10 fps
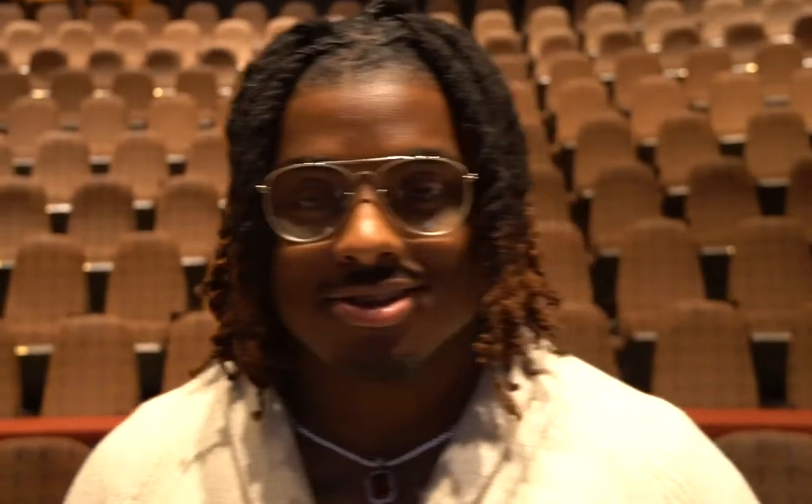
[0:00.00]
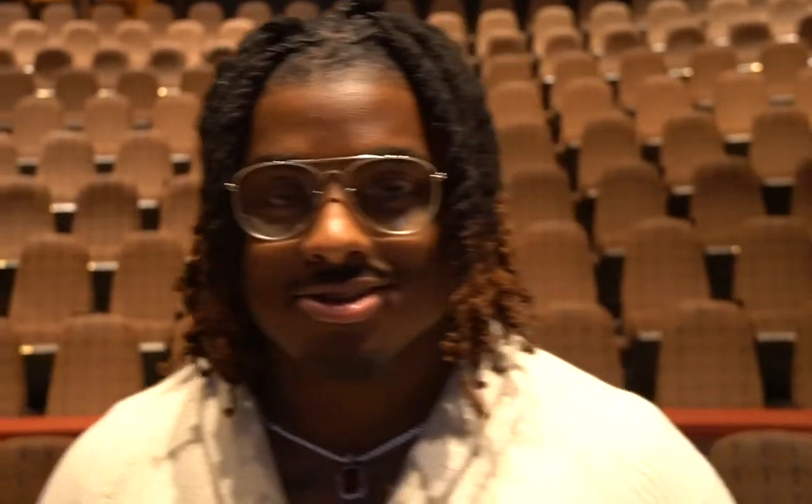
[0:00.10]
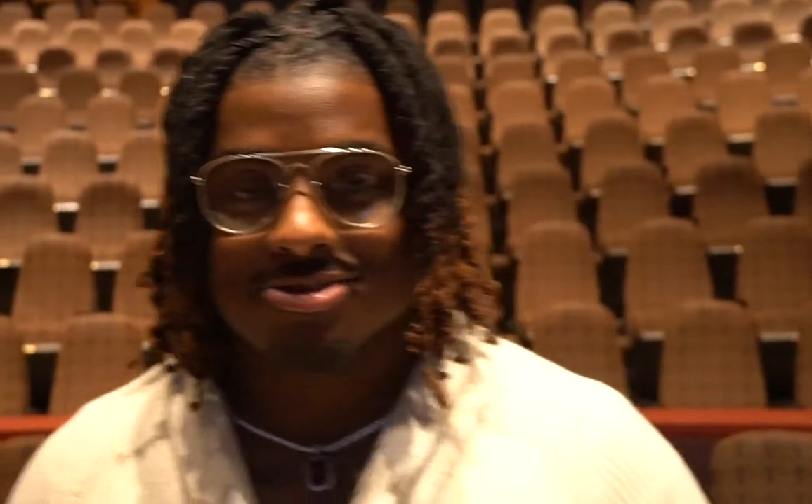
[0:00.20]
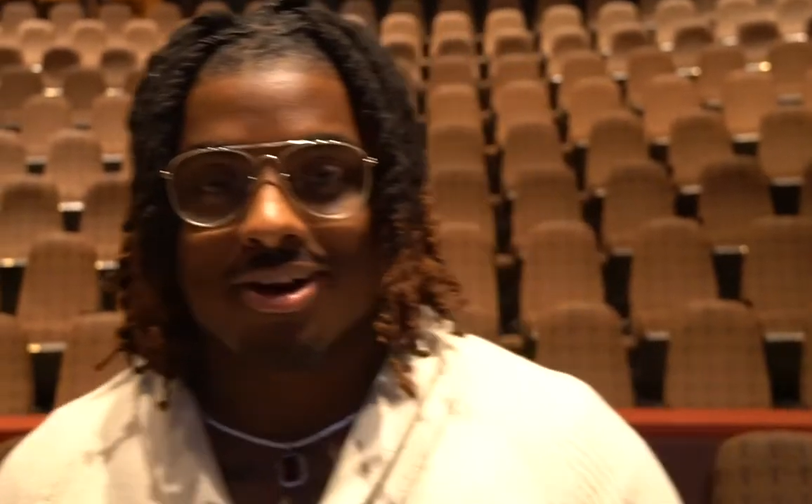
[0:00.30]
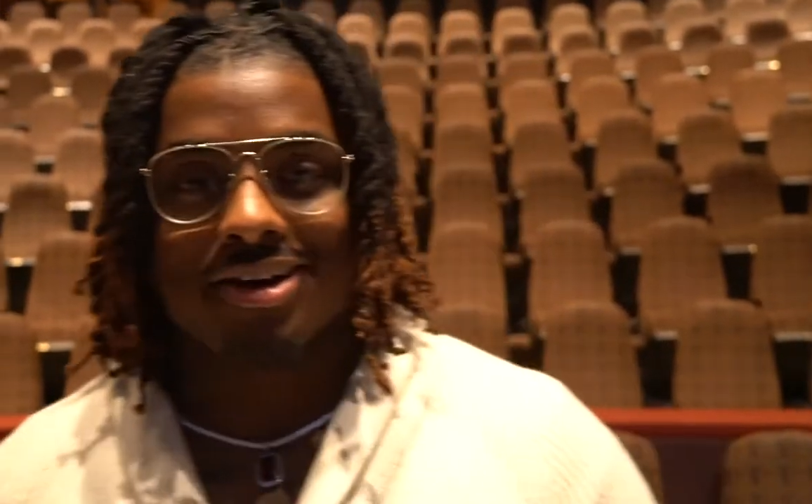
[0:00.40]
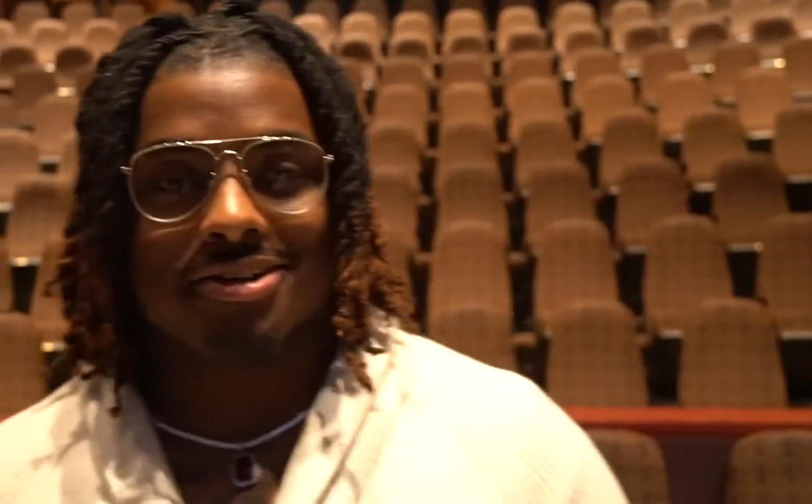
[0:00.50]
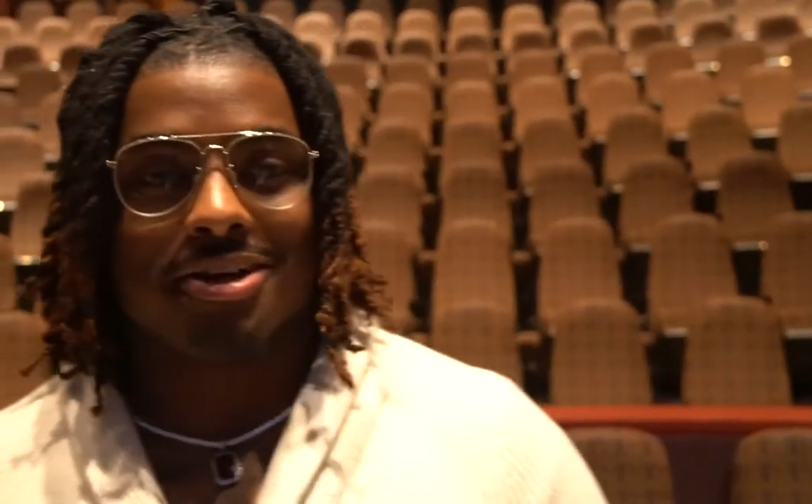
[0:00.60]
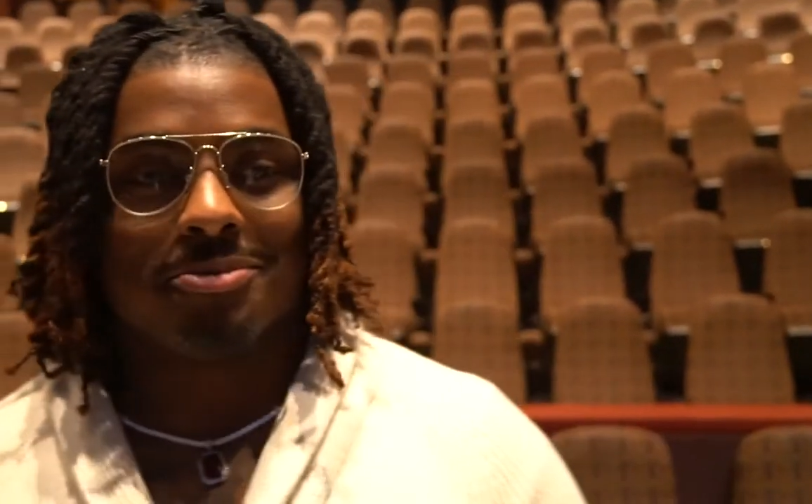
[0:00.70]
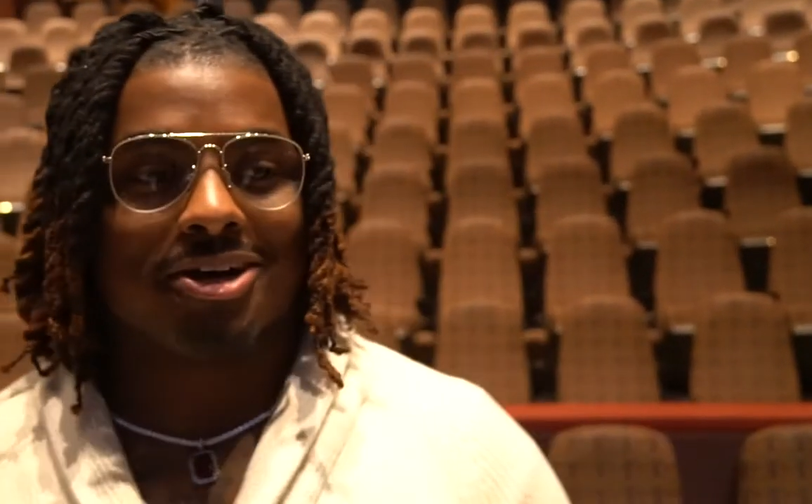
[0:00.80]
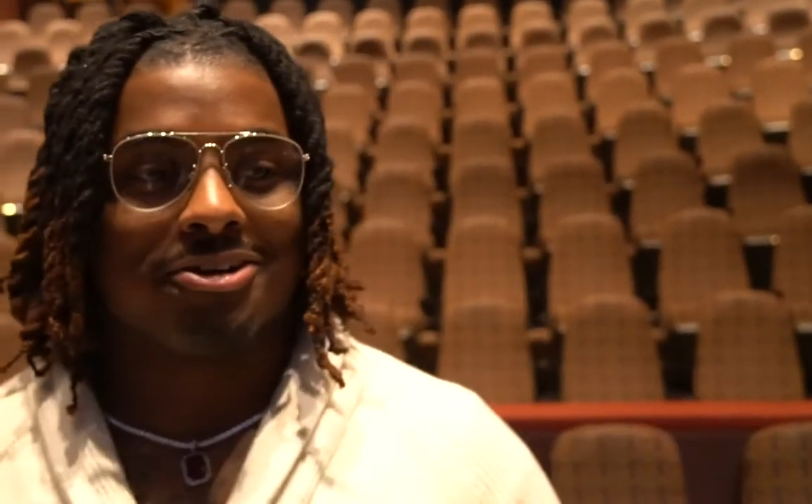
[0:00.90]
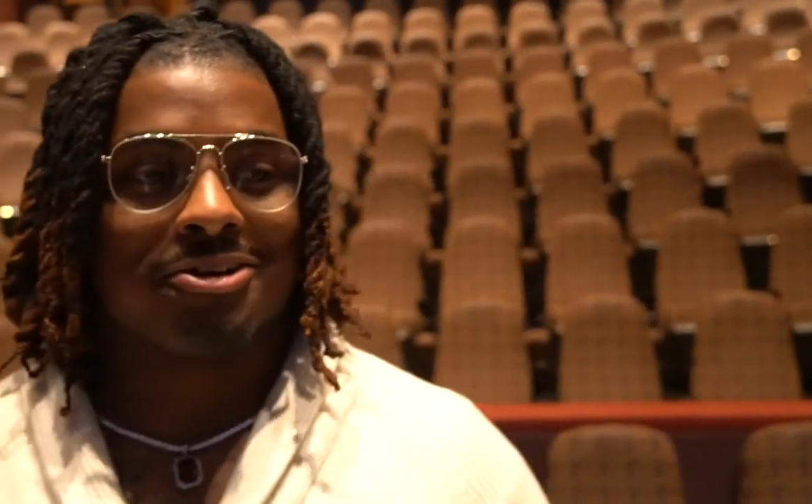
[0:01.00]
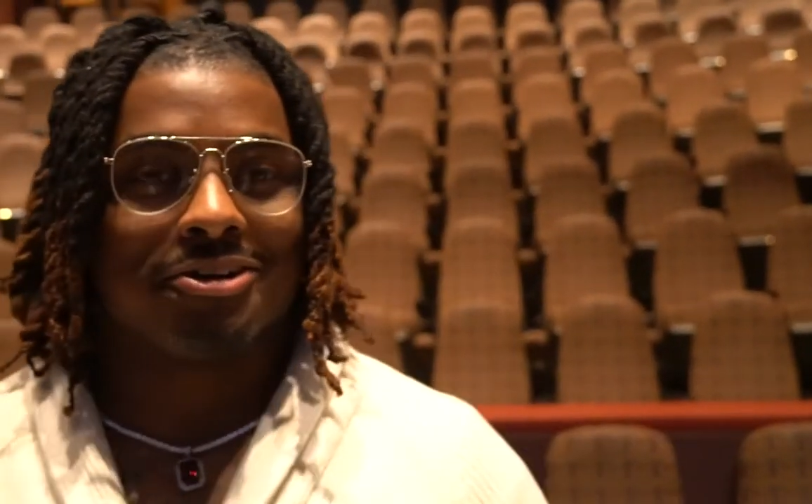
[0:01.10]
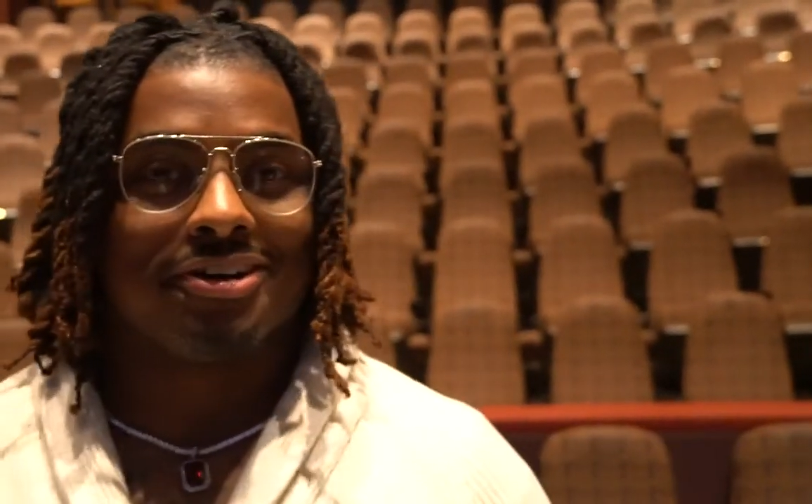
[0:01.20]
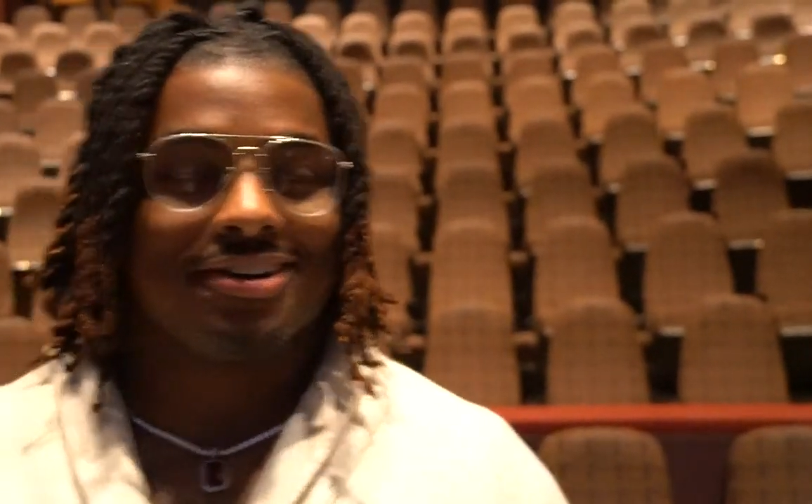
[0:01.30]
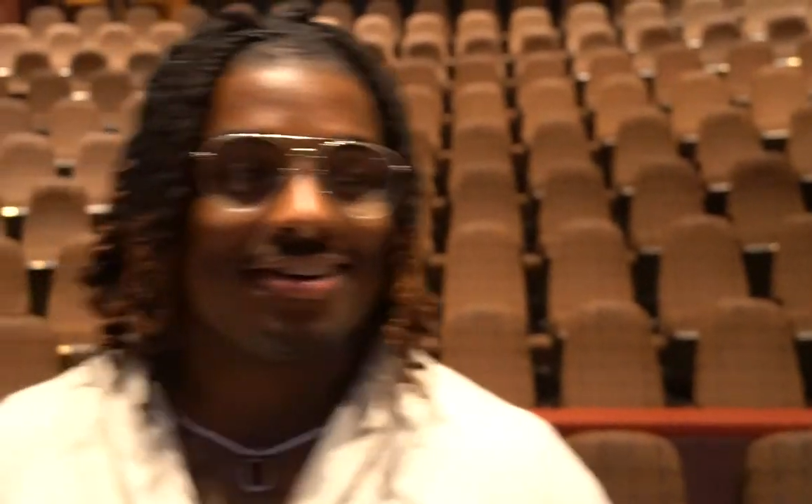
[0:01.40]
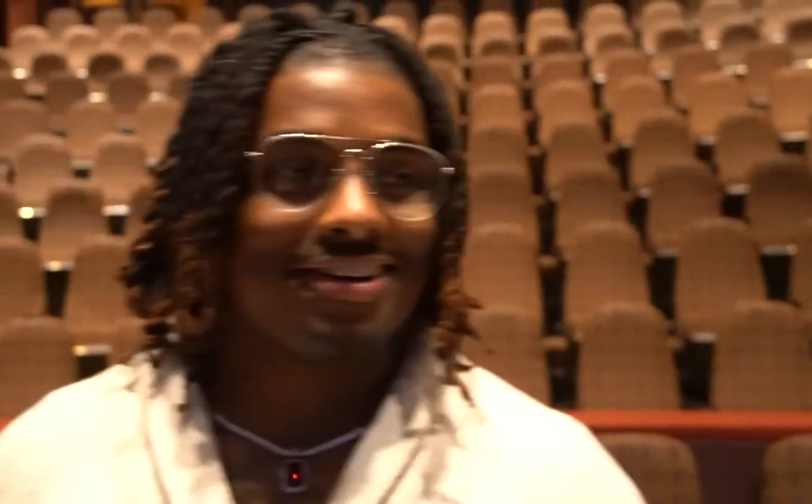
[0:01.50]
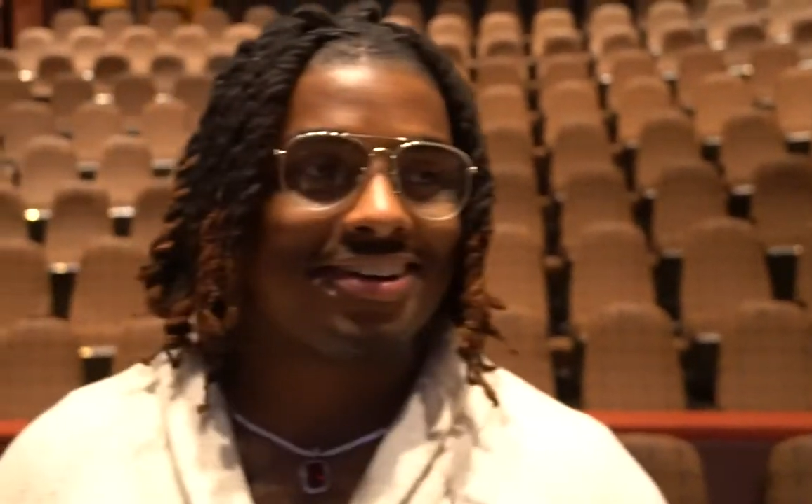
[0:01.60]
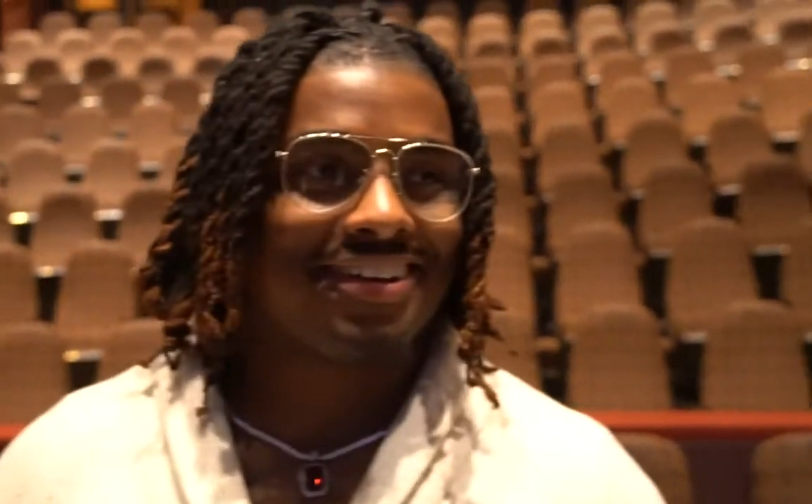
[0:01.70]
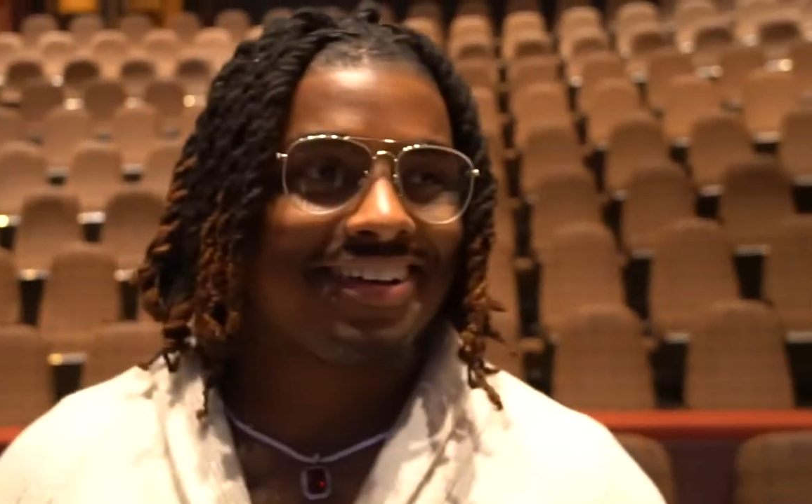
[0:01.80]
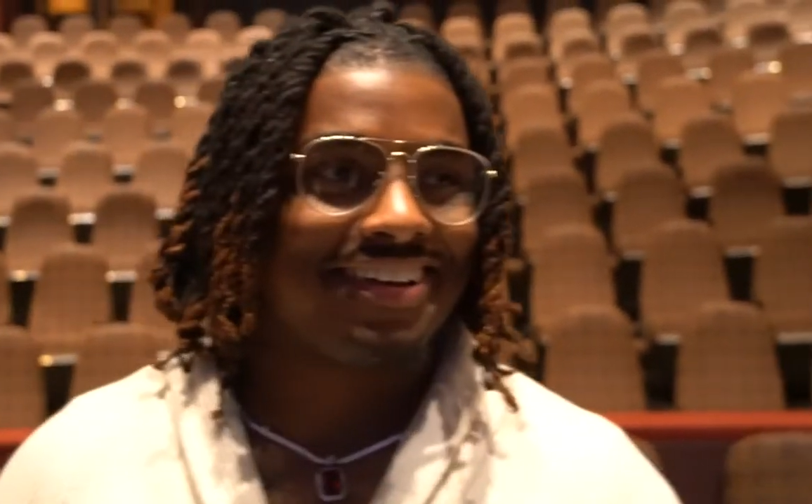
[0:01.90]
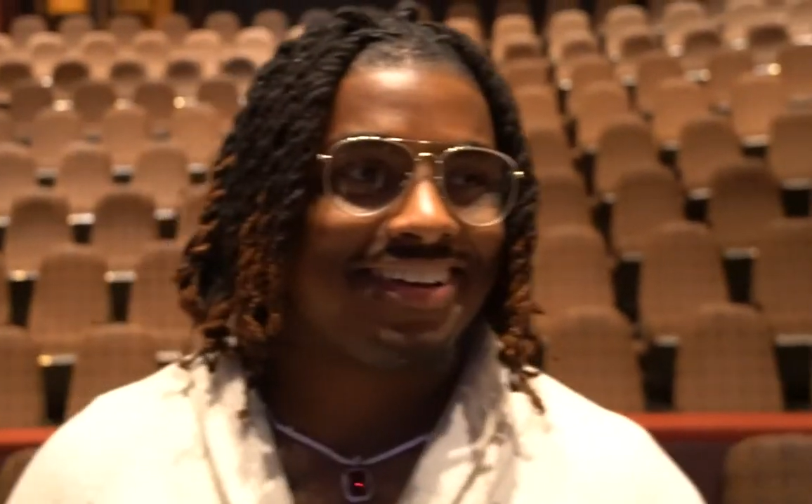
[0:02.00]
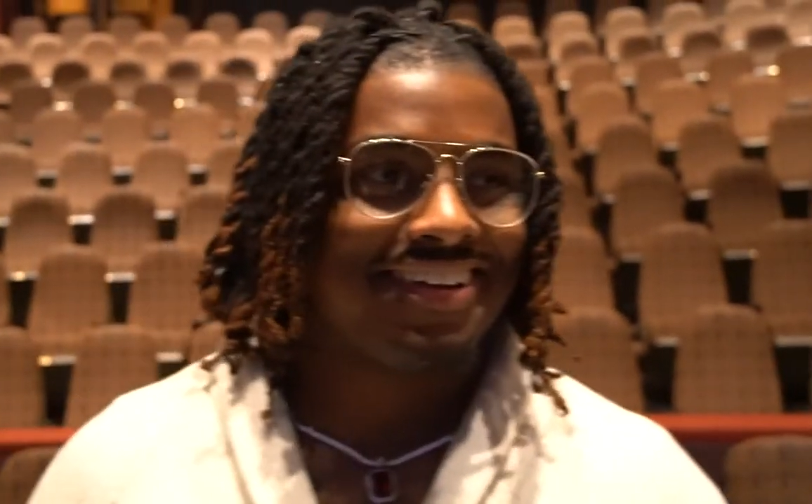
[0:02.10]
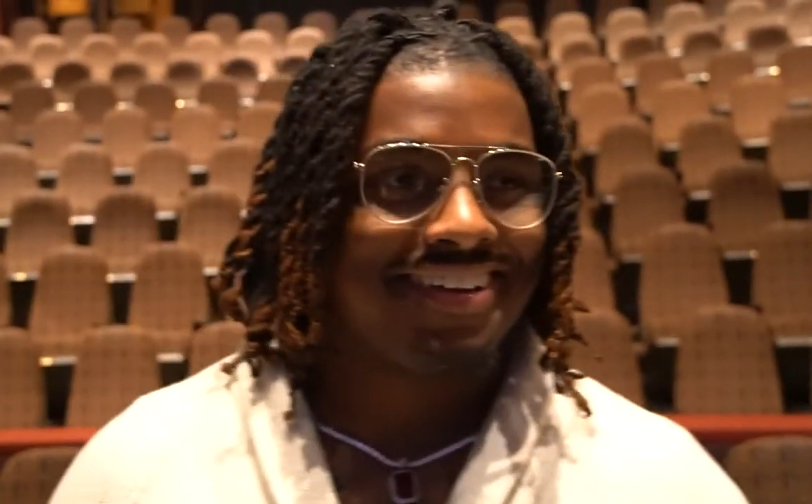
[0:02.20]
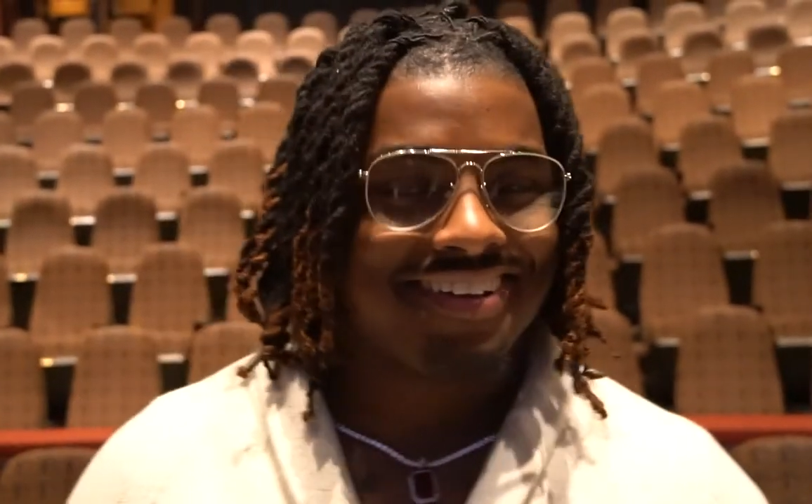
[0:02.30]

so I can get my degree. okay.